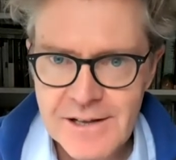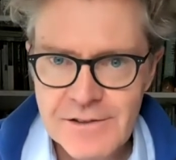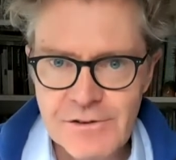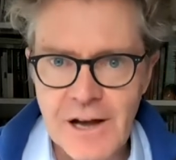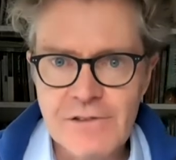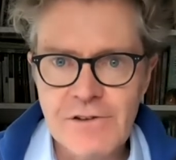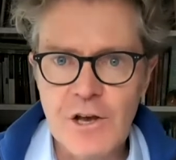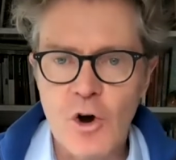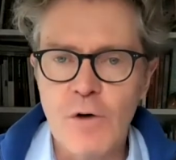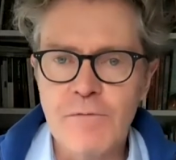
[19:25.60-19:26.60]
Dante
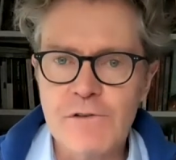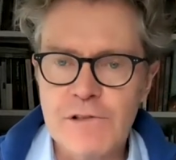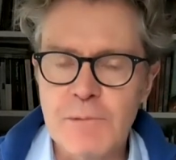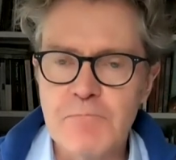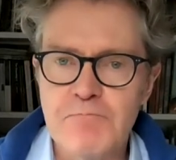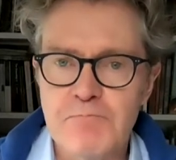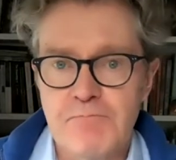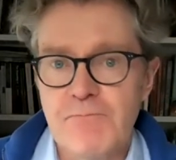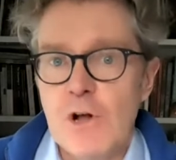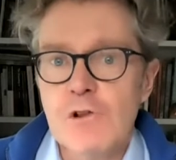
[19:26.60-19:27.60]
obviously
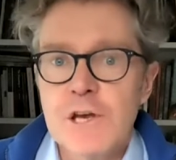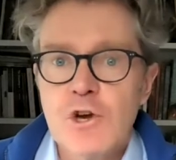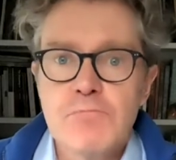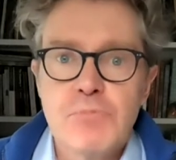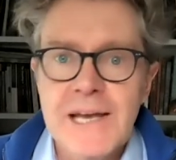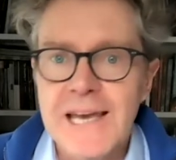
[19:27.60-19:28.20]
felt he could bring